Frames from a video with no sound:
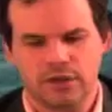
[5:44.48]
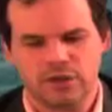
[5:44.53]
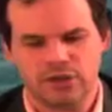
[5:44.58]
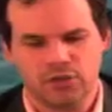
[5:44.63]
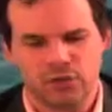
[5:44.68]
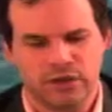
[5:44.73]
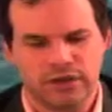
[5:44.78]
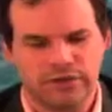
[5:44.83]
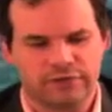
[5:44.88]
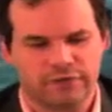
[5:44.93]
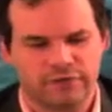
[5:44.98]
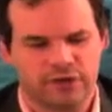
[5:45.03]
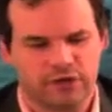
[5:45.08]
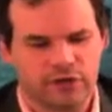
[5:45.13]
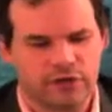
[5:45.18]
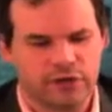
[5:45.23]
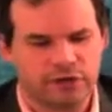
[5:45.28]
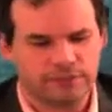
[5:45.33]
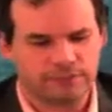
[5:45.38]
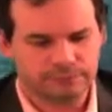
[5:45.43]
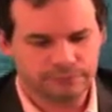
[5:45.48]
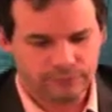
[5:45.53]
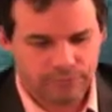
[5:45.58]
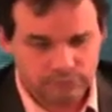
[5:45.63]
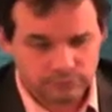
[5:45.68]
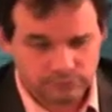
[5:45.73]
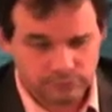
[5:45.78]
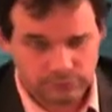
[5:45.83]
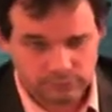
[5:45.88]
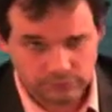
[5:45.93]
24.
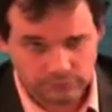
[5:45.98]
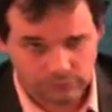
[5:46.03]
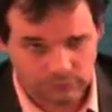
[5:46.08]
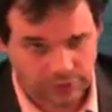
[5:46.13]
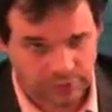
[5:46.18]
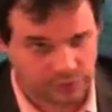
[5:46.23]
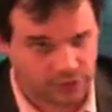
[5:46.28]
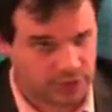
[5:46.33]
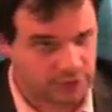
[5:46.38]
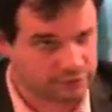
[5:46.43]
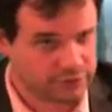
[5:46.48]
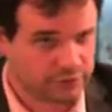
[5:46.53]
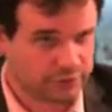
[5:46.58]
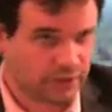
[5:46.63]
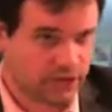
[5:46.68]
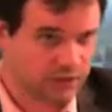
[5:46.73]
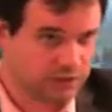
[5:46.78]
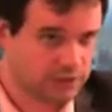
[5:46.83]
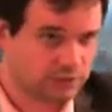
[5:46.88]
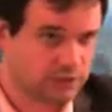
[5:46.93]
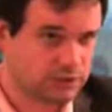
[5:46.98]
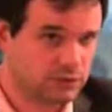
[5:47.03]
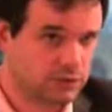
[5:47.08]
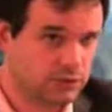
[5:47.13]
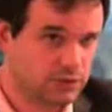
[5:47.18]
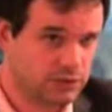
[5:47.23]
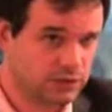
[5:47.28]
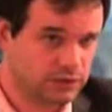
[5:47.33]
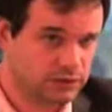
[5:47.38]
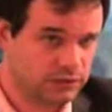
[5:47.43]
If you haven't guessed,
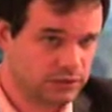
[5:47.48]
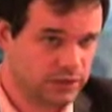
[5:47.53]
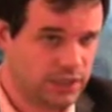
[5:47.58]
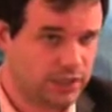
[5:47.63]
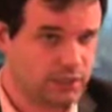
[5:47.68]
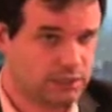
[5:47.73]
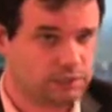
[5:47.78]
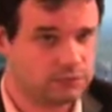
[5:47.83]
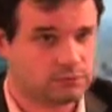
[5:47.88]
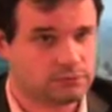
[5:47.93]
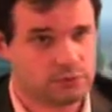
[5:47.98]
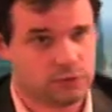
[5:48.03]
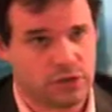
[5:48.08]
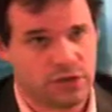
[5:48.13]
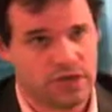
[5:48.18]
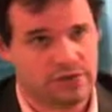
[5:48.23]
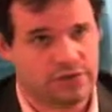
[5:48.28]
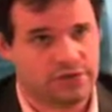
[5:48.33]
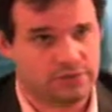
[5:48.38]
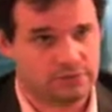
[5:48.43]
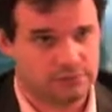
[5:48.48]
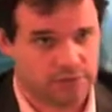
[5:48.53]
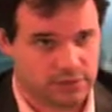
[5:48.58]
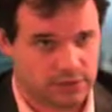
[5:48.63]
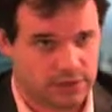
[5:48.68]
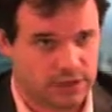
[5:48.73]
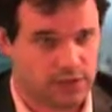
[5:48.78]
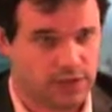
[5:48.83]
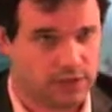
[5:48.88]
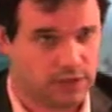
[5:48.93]
we take transit to
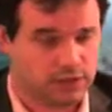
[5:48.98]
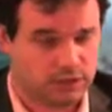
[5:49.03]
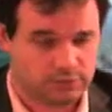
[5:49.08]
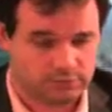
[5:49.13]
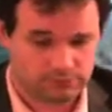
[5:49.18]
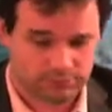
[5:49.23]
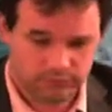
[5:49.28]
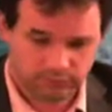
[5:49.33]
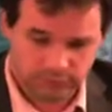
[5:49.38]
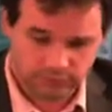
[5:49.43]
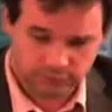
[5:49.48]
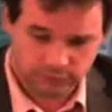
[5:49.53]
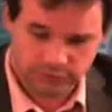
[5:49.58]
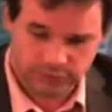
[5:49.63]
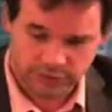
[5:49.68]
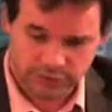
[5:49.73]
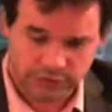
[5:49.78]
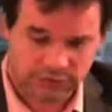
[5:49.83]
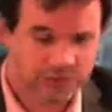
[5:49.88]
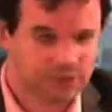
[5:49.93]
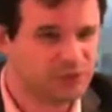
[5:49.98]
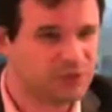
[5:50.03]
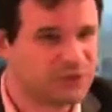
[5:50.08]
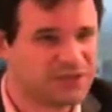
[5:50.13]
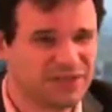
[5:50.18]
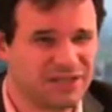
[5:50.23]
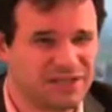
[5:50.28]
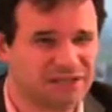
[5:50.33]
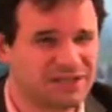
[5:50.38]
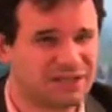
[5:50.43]
get here. So there's
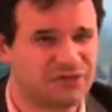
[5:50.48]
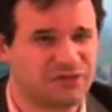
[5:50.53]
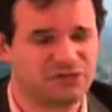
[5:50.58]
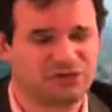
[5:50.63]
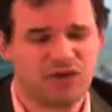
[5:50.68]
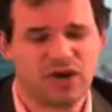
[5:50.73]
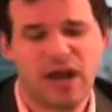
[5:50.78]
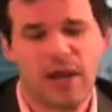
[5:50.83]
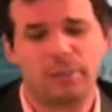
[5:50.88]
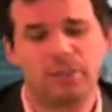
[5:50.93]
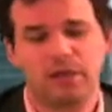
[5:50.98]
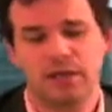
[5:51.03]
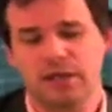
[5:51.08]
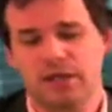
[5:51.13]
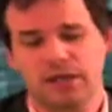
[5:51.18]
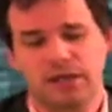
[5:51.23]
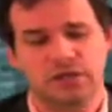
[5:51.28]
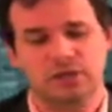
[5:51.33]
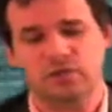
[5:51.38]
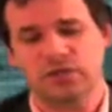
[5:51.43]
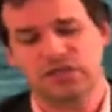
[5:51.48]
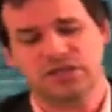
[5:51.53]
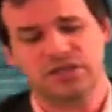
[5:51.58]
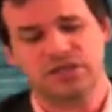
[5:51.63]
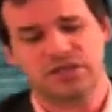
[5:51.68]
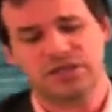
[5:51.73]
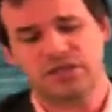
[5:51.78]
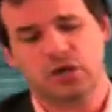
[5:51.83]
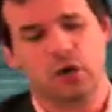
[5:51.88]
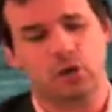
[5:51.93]
always lots of good crap. You can really
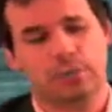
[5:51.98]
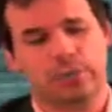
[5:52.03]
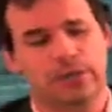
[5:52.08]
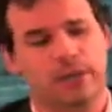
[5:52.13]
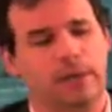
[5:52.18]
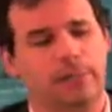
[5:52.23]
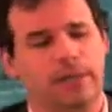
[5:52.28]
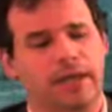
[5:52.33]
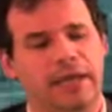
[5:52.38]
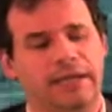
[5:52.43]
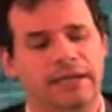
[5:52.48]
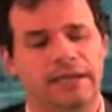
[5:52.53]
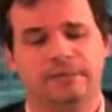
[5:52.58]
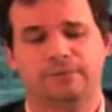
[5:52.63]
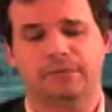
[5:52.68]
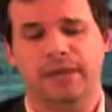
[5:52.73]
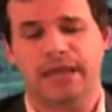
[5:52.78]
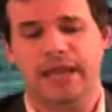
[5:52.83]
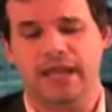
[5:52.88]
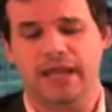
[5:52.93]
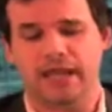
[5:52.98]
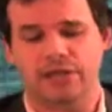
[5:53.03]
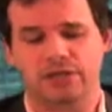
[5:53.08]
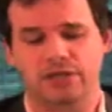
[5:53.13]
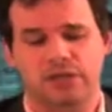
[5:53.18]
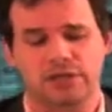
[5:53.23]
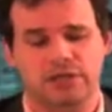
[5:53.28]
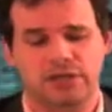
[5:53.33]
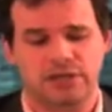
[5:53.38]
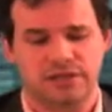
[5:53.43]
just open up any
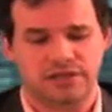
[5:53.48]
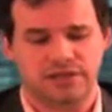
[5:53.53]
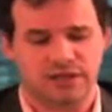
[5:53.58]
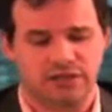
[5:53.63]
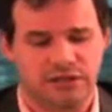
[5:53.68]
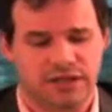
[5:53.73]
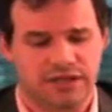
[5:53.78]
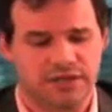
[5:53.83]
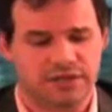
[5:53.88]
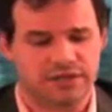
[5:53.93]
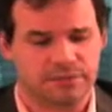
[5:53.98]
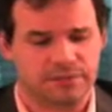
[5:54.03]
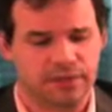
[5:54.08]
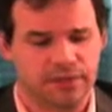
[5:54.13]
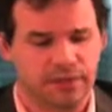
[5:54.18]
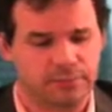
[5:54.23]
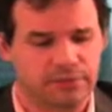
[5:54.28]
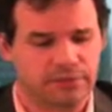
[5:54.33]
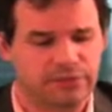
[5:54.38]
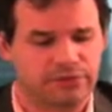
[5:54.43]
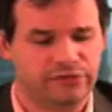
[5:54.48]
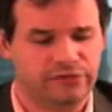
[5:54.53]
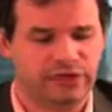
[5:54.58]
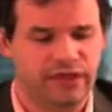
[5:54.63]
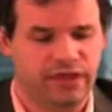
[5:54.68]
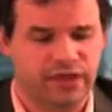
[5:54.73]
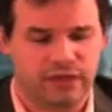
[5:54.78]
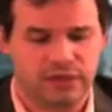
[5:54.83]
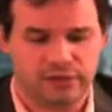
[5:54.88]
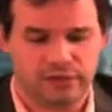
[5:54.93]
page in these transit papers
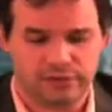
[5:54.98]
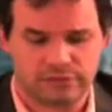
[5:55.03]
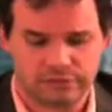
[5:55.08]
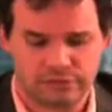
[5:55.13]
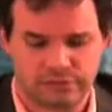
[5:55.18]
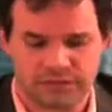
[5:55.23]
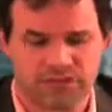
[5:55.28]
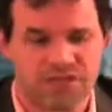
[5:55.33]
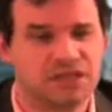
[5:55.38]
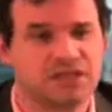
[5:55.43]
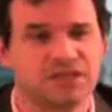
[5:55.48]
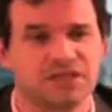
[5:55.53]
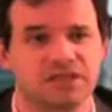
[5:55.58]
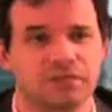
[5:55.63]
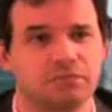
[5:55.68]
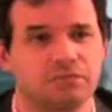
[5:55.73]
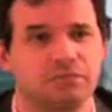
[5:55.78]
and see some